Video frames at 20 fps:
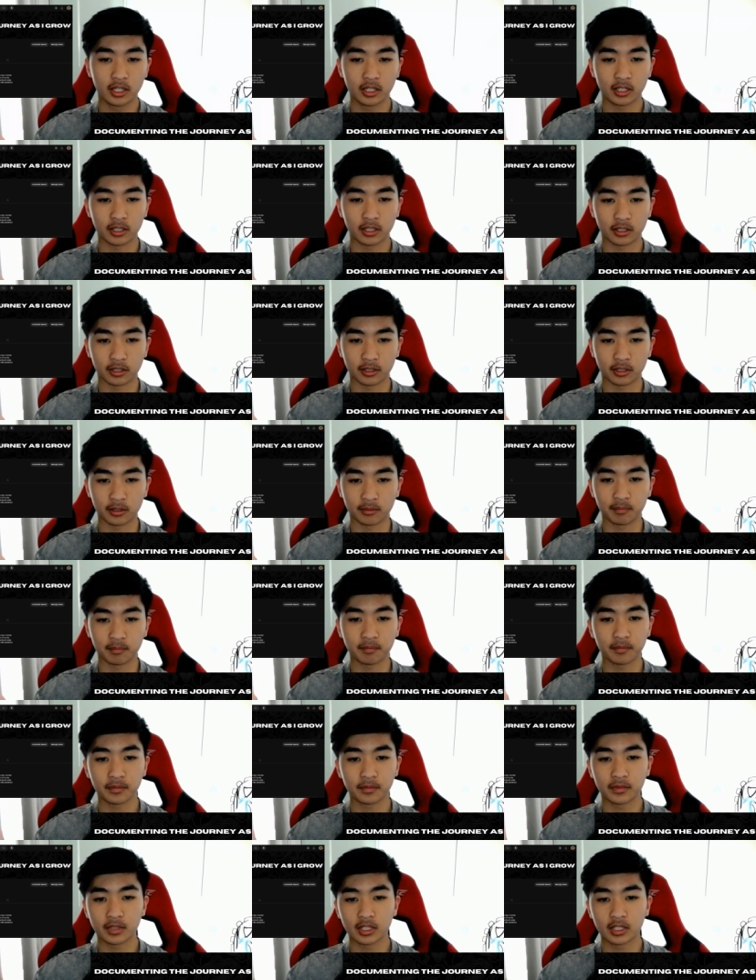Um,
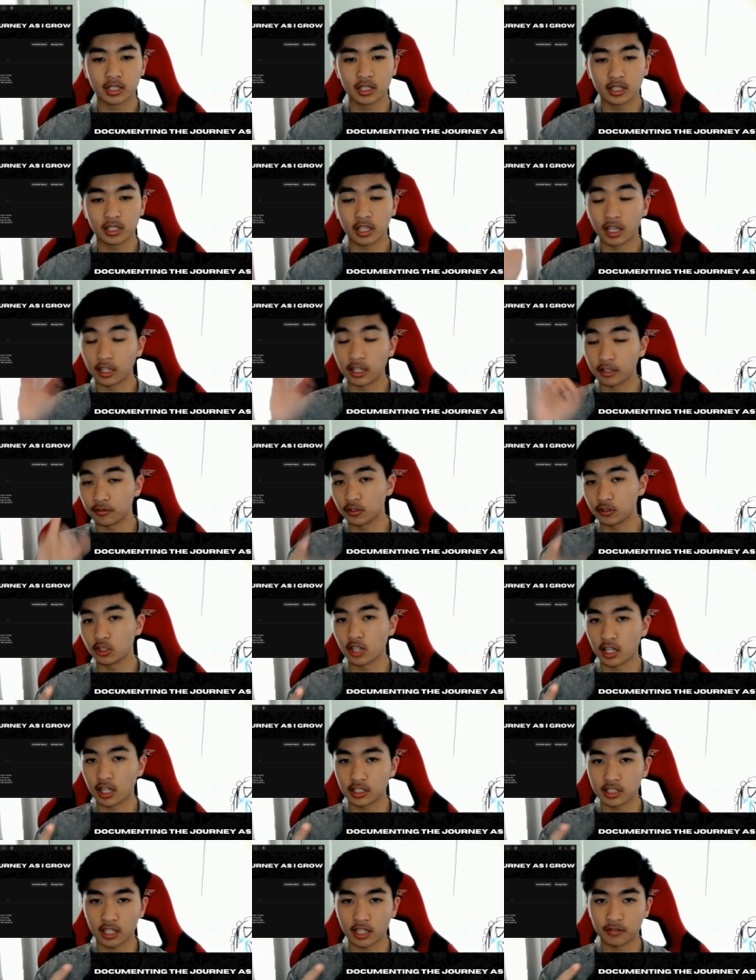and if you guys
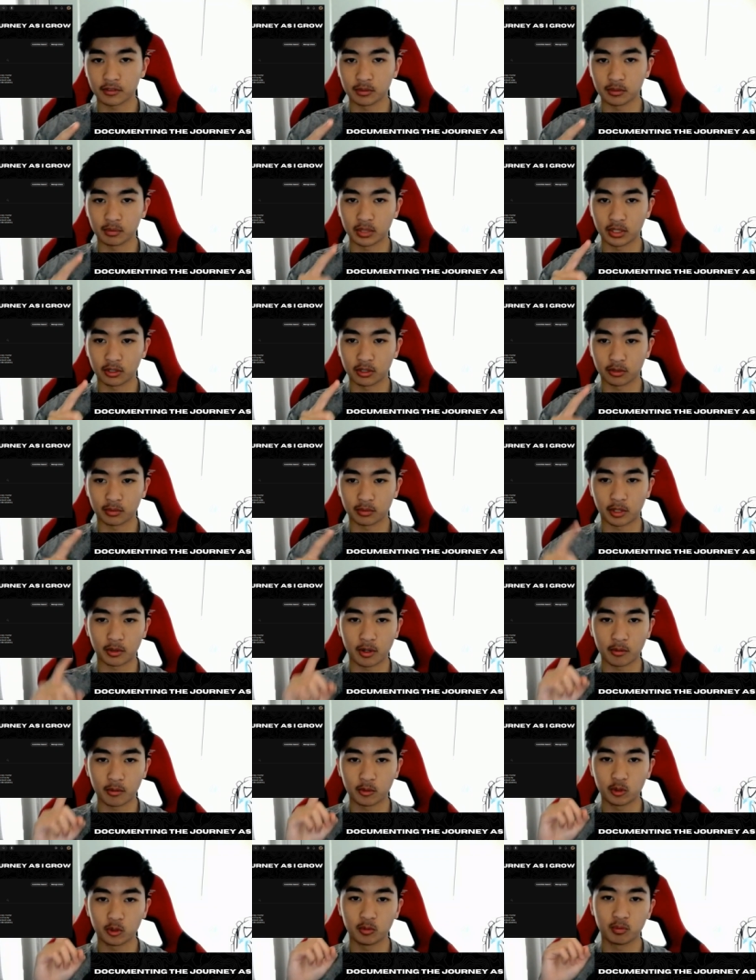haven't been on my
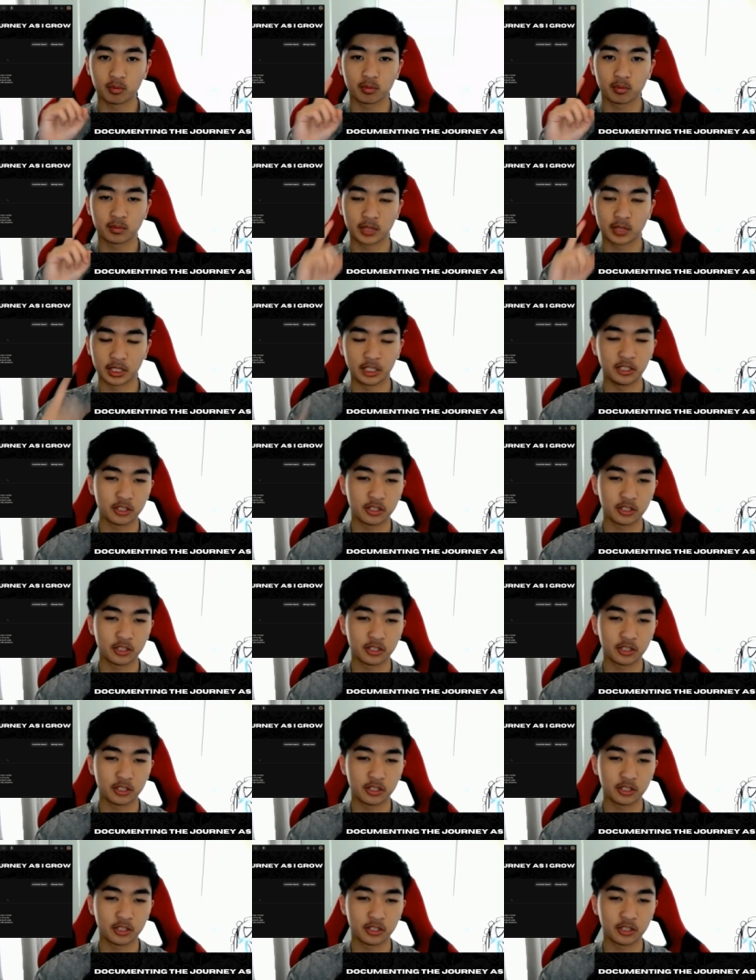Rumble, please